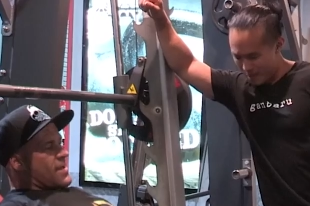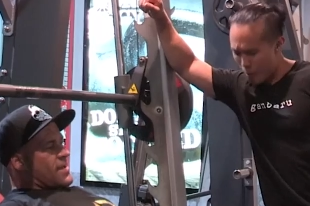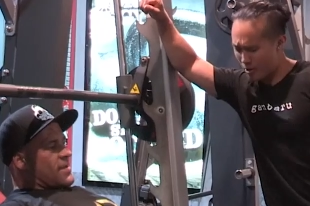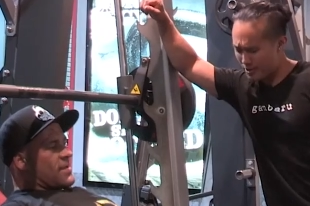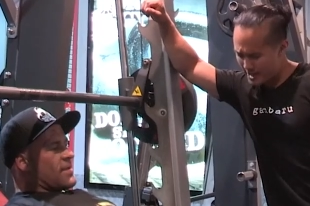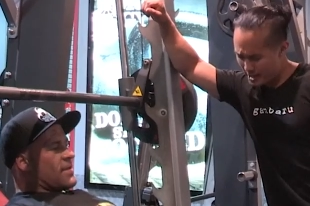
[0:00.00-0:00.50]

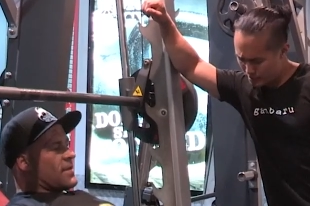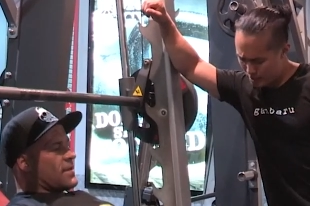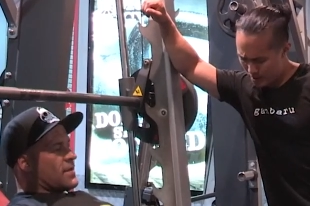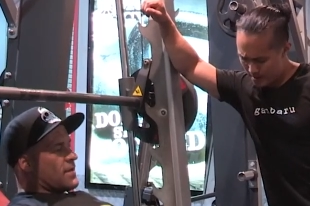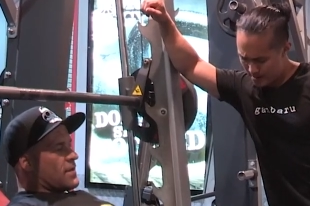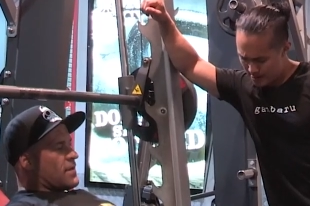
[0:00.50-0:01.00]
Speaker 1: We're on the
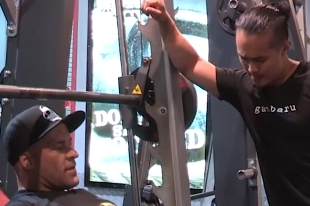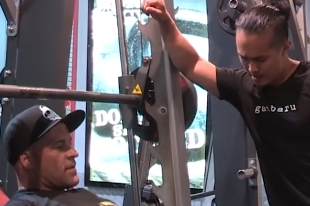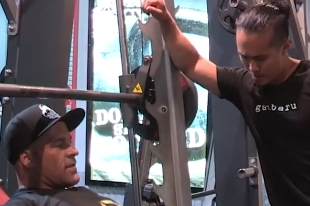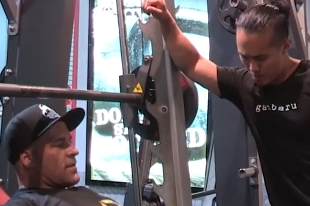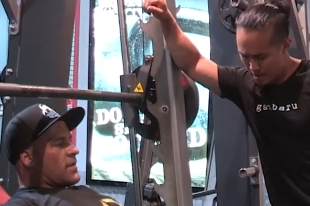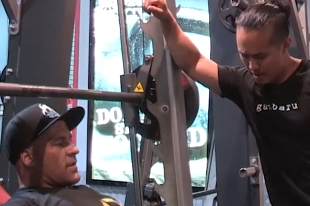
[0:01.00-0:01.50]
elbow.
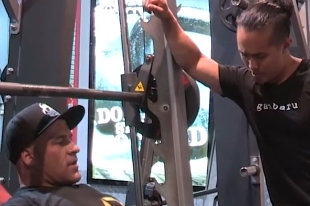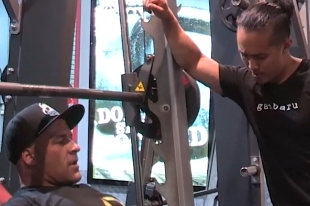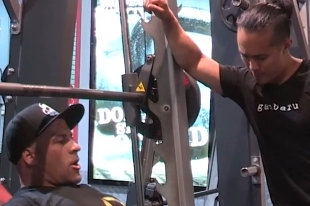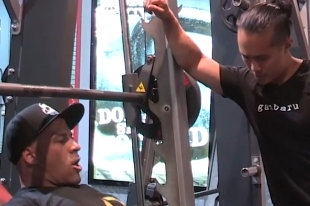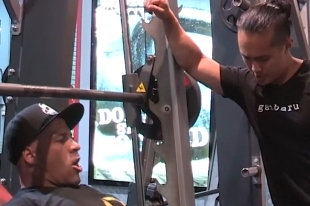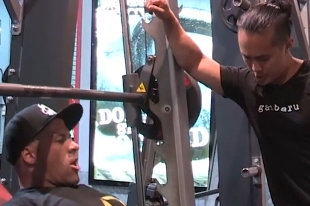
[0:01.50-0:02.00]
Where, where
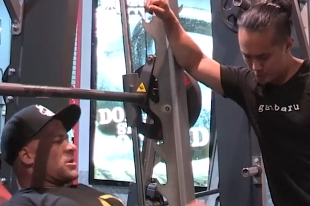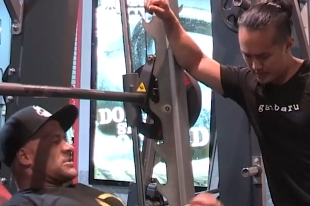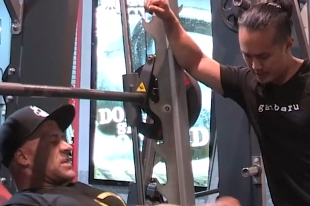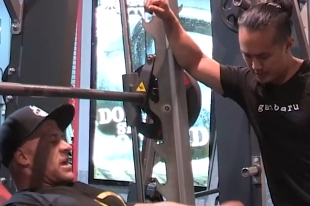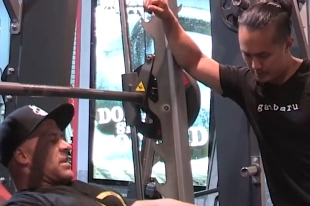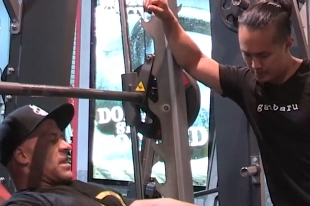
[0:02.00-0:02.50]
have your oh, issues
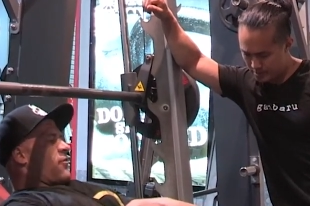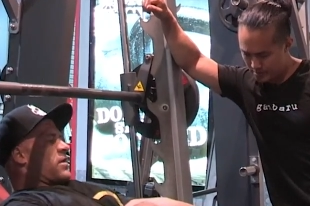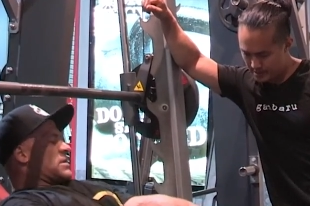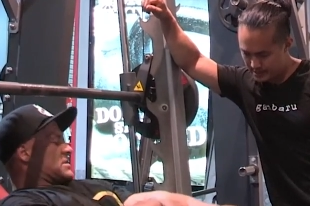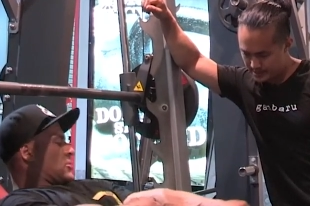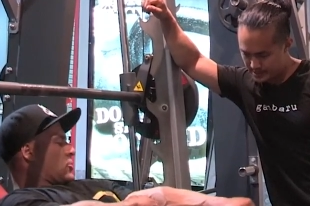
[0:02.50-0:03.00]
been
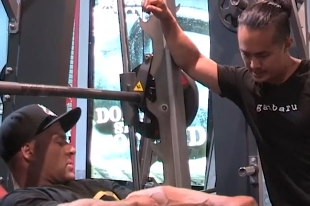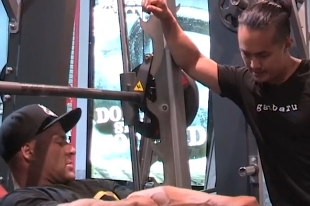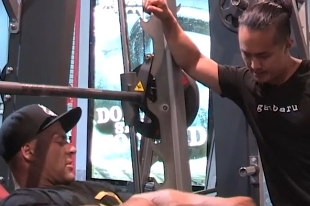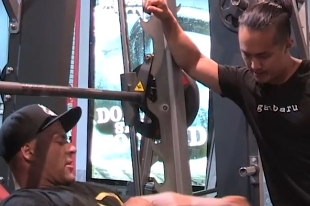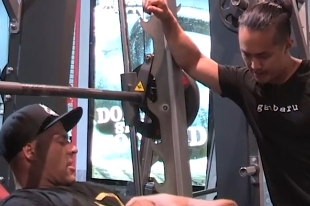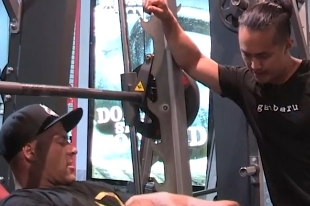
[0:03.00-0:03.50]
elbow-wise?
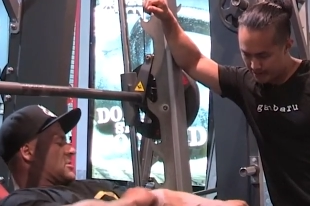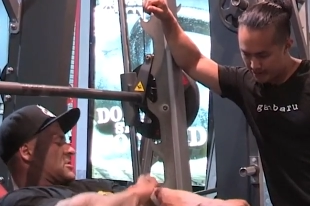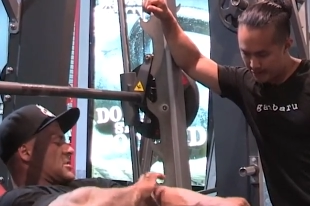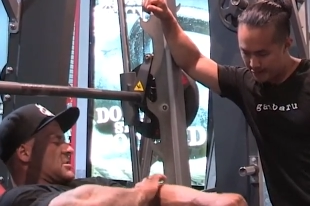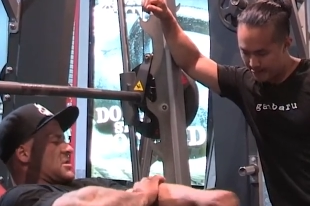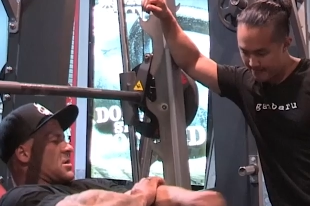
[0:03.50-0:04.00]
I
Speaker 2: don't know,
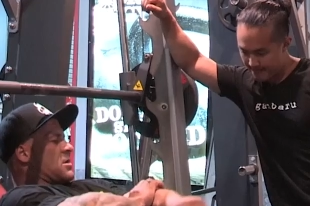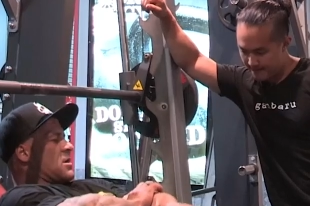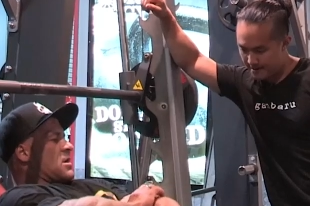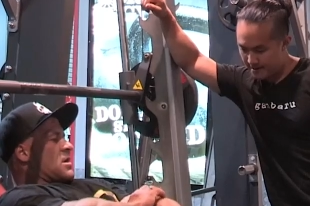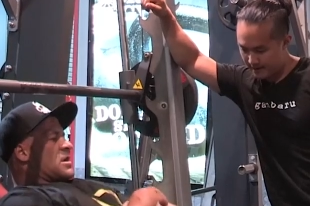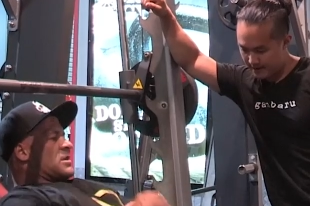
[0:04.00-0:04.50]
just
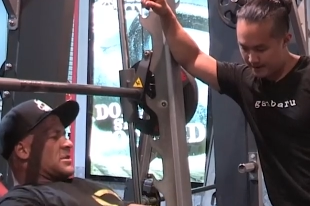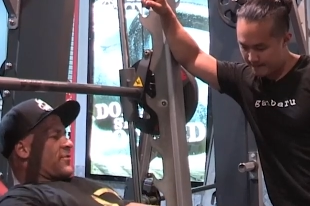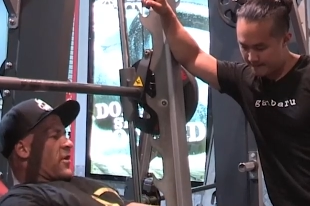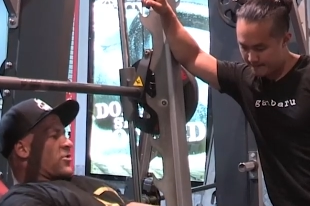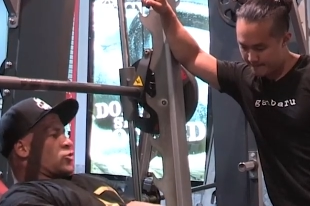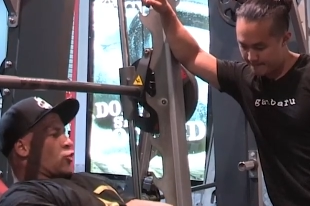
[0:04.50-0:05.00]
okay.
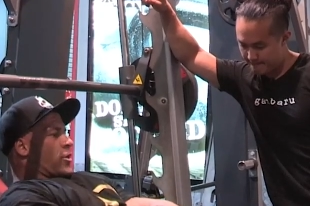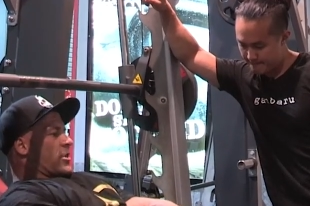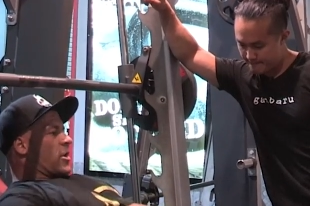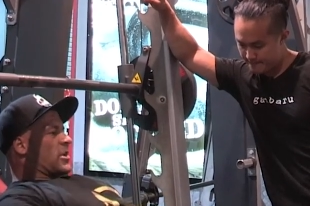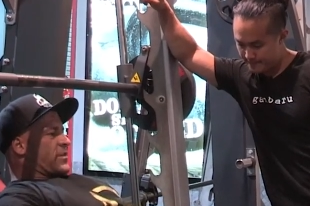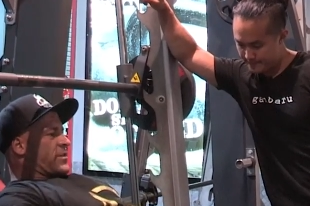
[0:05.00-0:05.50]
felt the joint a
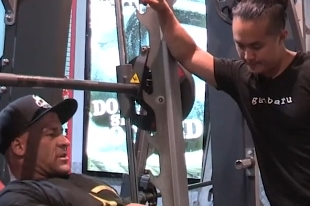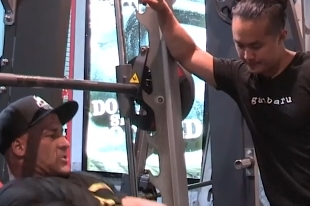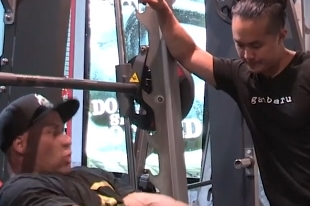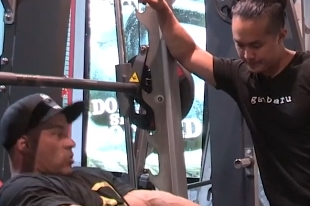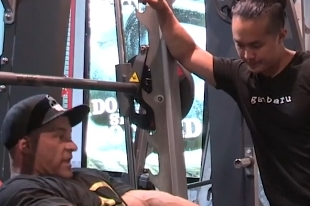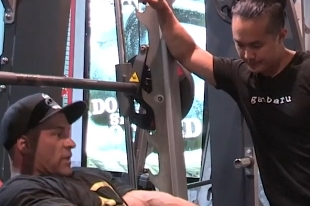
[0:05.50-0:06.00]
lot. I think
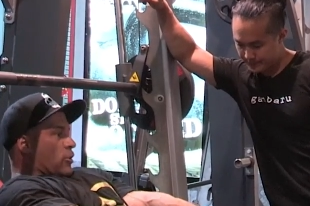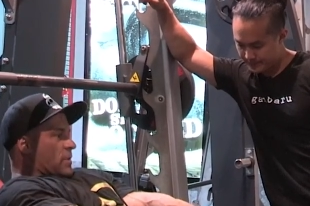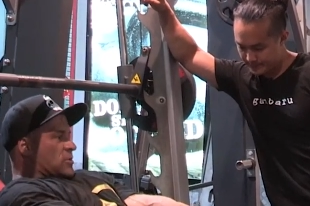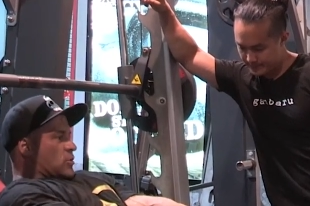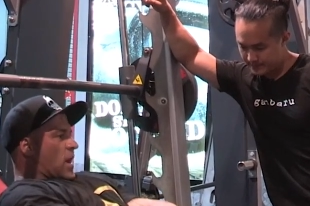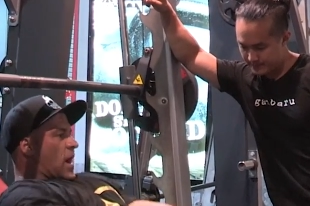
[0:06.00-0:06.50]
I locked out a little
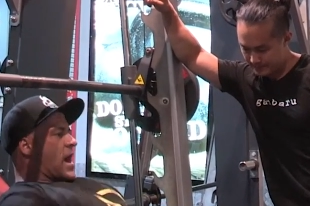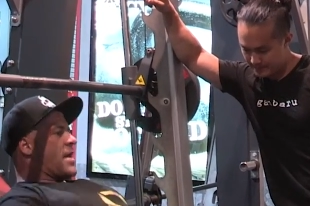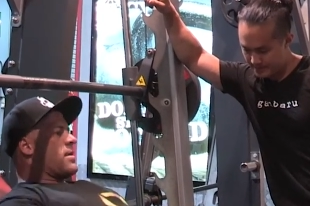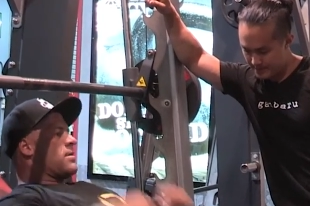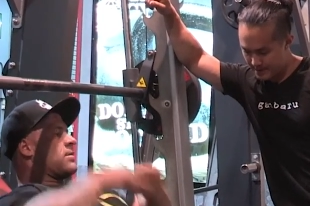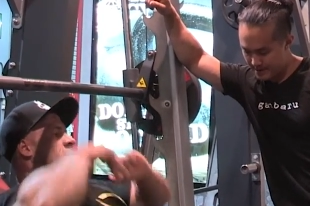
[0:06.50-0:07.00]
bit too
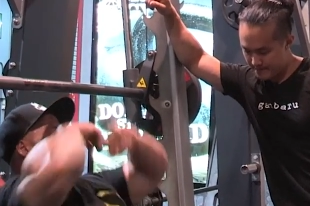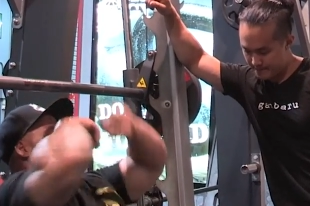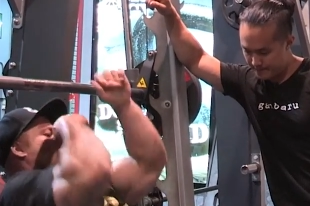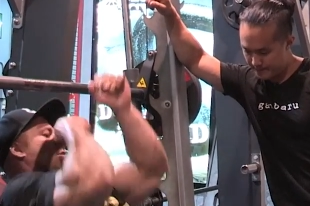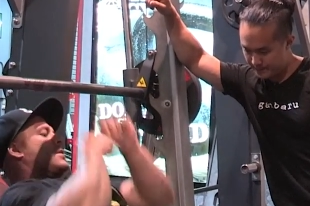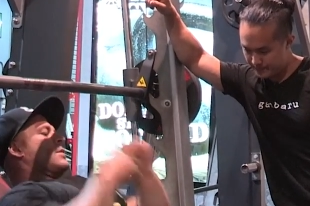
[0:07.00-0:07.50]
hard. Yeah.
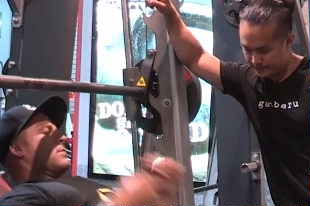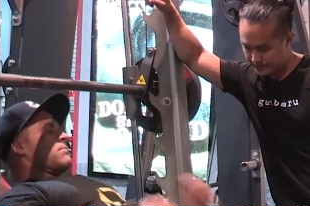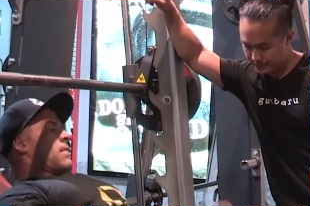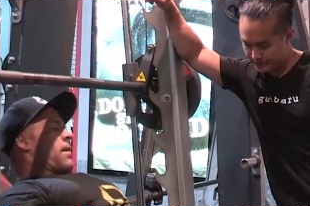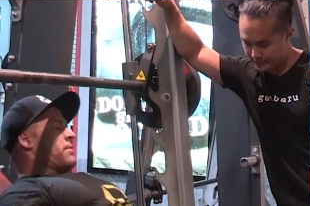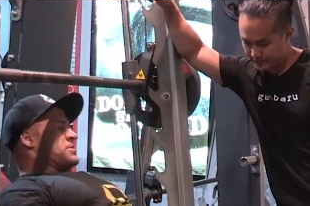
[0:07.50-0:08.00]

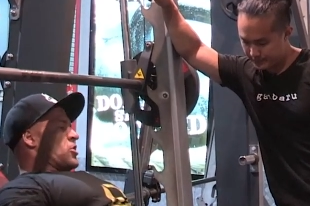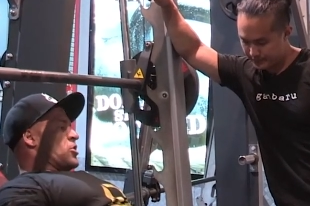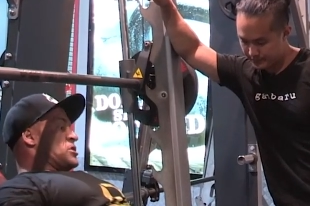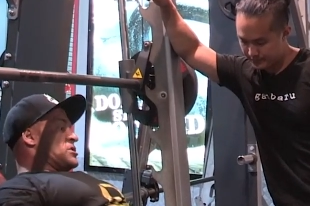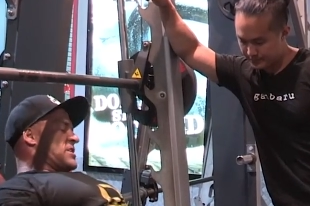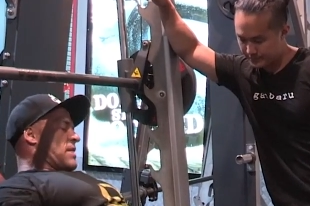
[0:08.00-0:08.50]
And I'm just not
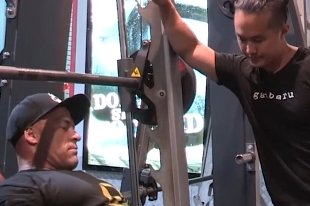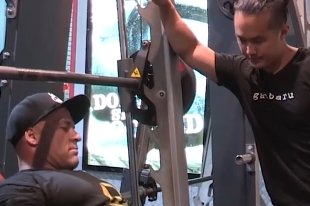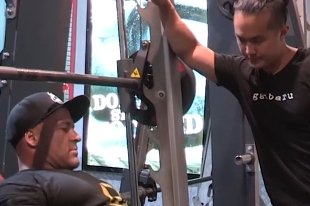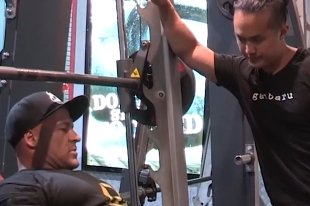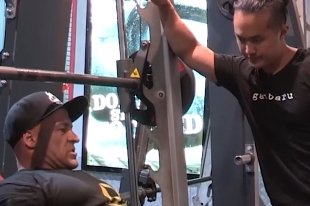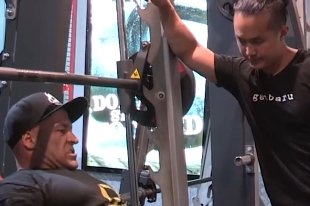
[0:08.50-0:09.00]
used to it.
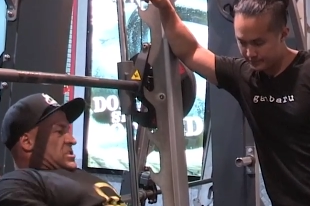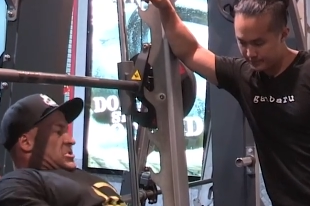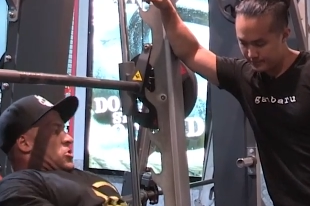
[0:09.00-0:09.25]
Just